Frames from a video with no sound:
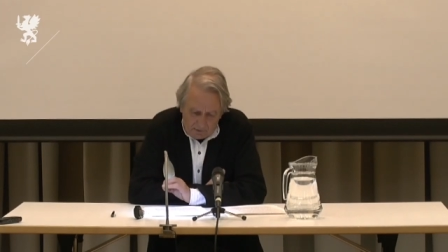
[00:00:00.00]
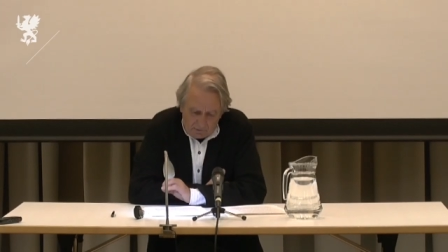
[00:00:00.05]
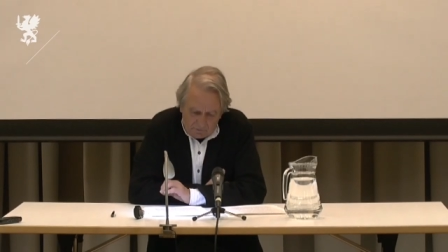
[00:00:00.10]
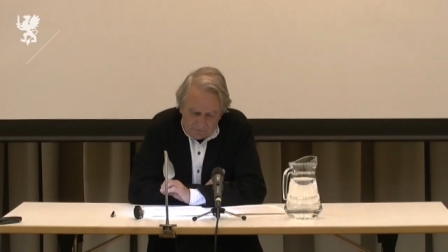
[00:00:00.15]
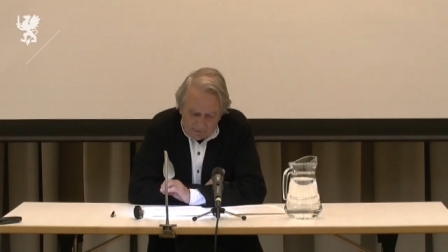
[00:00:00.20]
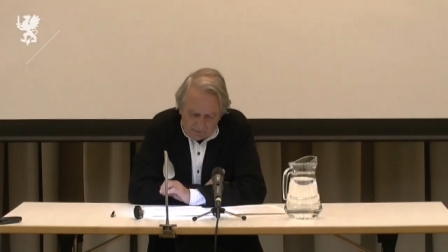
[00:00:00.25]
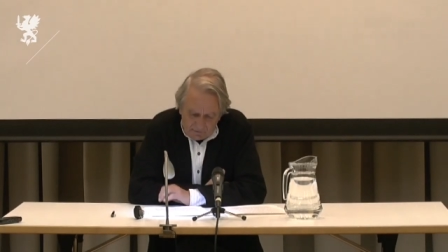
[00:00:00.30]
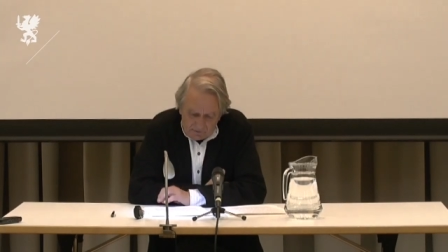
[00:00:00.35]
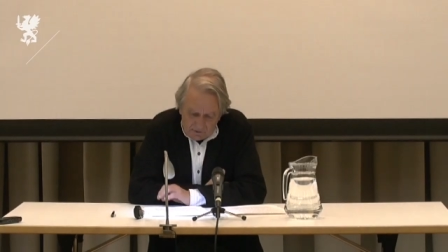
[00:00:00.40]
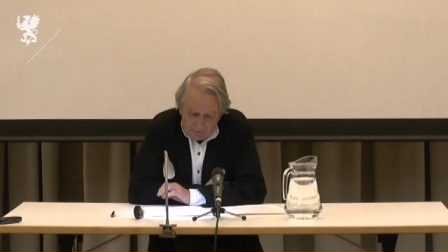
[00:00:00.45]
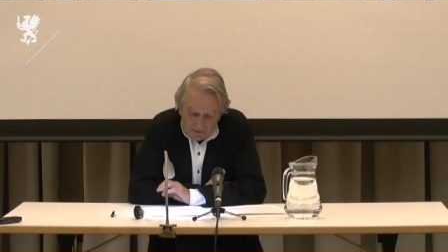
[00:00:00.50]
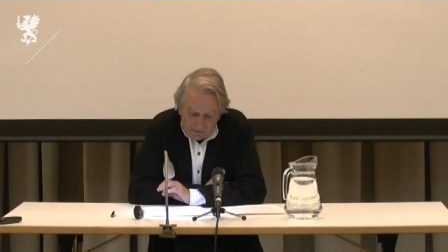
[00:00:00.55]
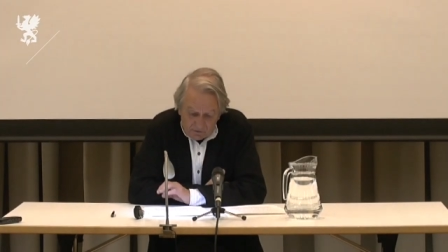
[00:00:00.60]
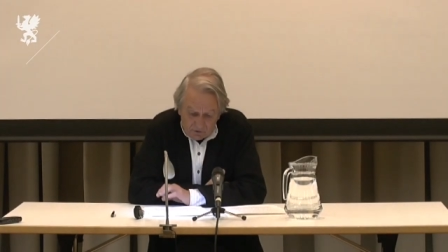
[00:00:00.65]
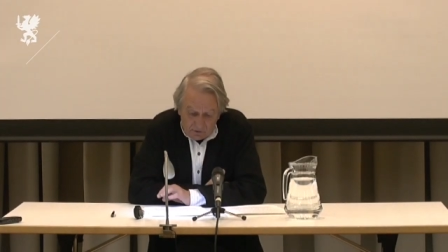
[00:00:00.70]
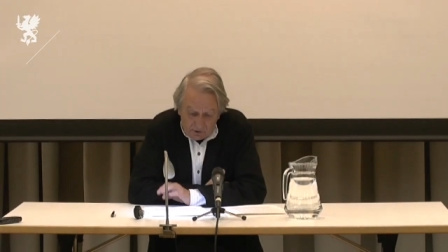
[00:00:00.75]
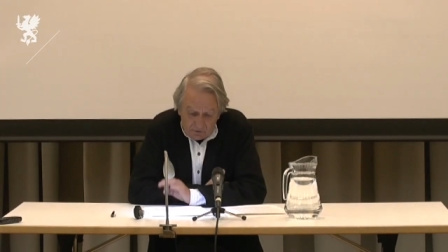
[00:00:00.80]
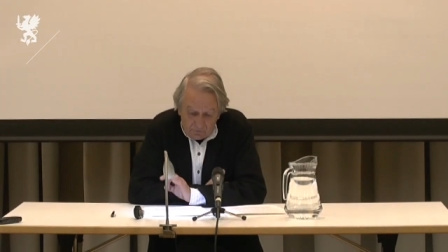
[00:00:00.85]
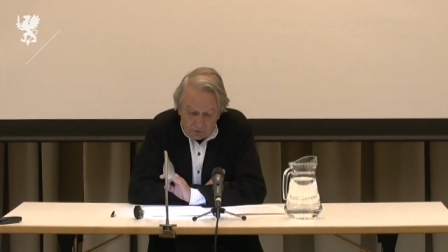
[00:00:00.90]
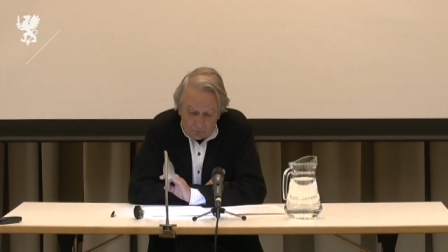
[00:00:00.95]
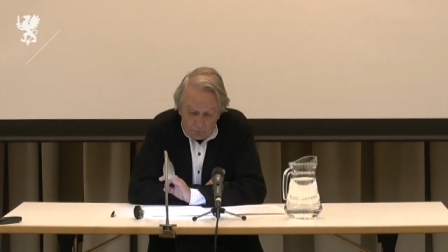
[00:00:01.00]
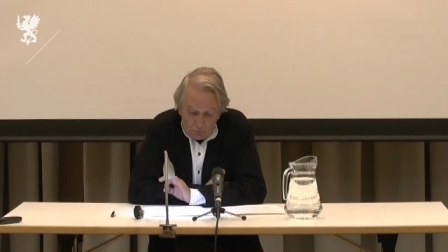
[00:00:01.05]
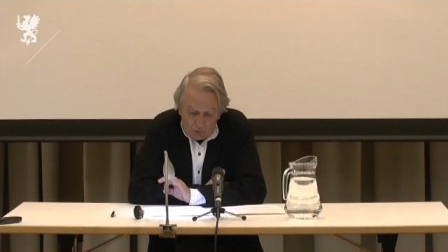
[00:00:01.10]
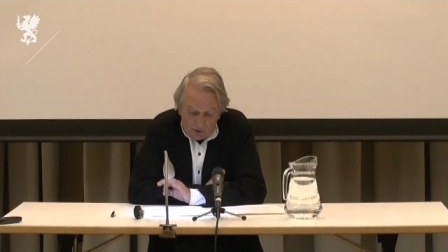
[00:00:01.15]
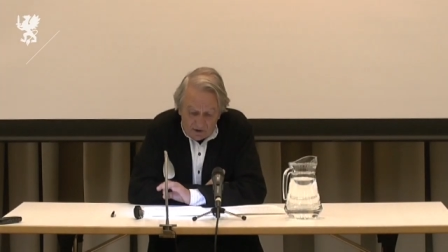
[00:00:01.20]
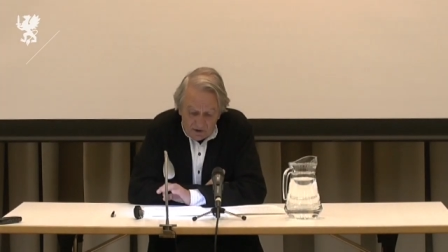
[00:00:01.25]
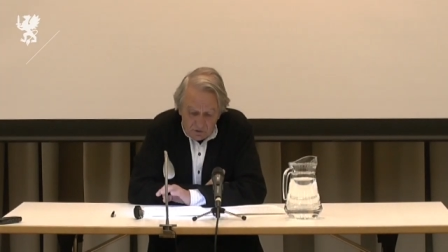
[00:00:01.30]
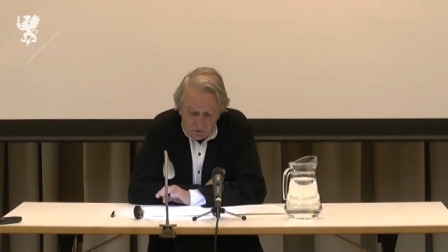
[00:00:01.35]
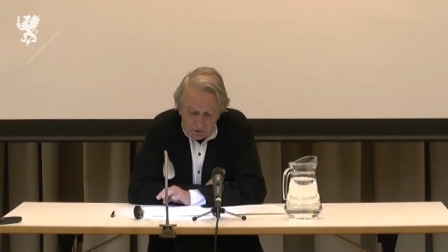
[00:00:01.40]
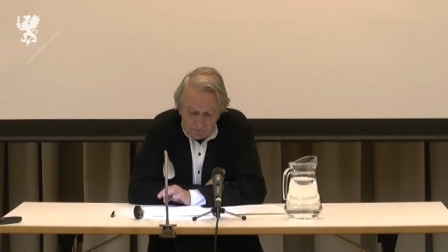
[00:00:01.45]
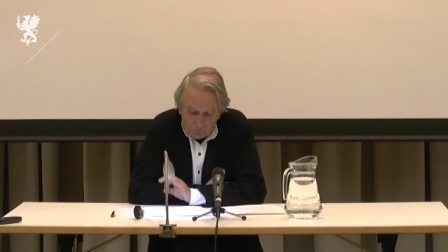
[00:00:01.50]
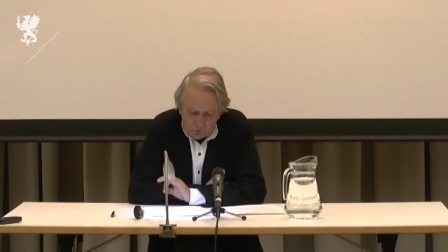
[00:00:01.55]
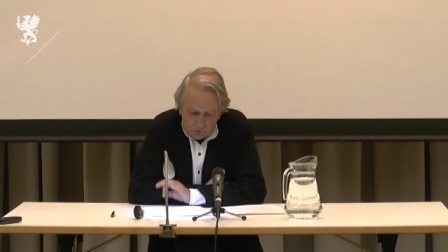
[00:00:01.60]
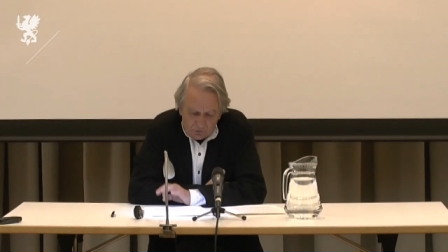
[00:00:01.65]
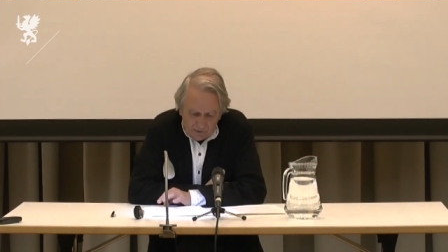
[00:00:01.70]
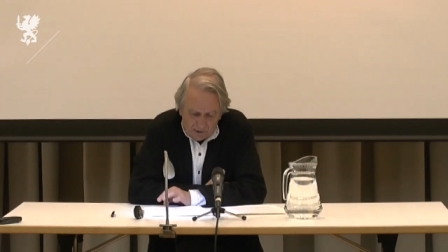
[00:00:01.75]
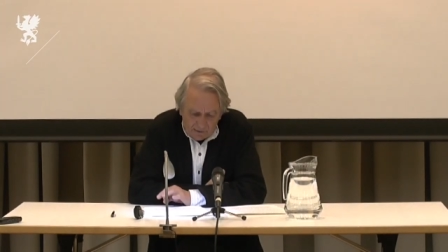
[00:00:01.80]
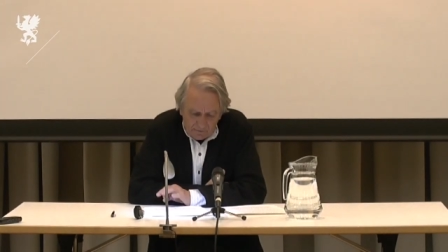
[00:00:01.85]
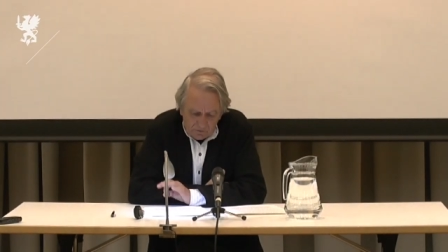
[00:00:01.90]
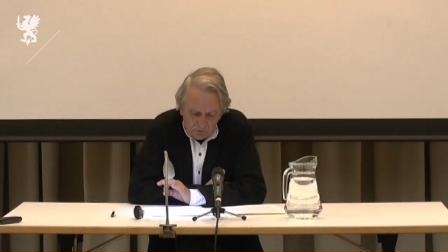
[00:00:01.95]
that the Emersonian formulation of the
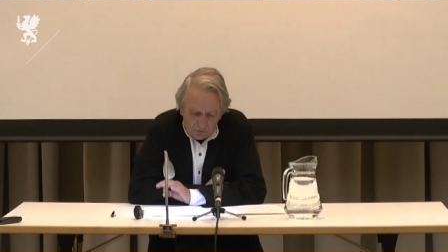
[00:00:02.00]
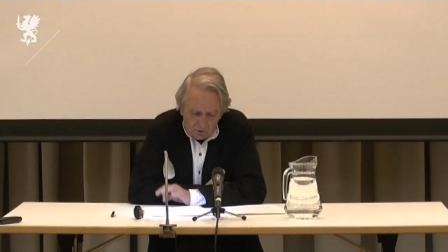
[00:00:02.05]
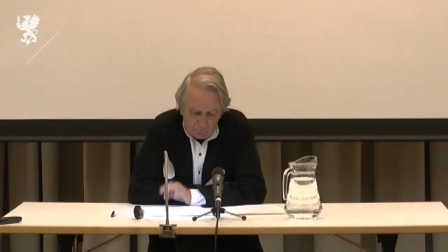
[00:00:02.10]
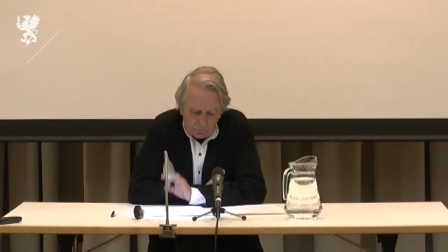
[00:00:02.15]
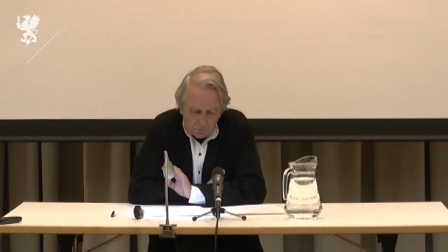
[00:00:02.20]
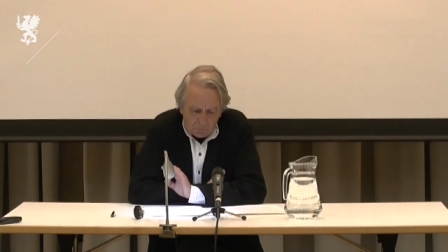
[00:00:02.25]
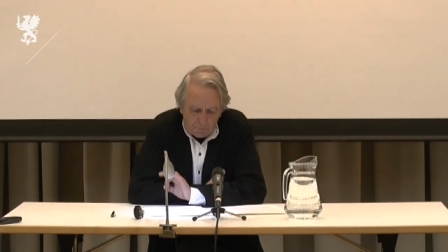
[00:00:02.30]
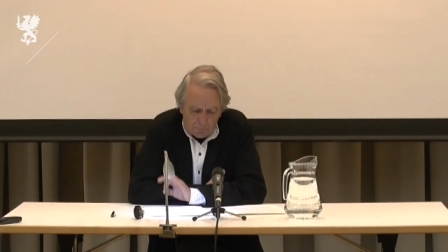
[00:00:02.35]
task of the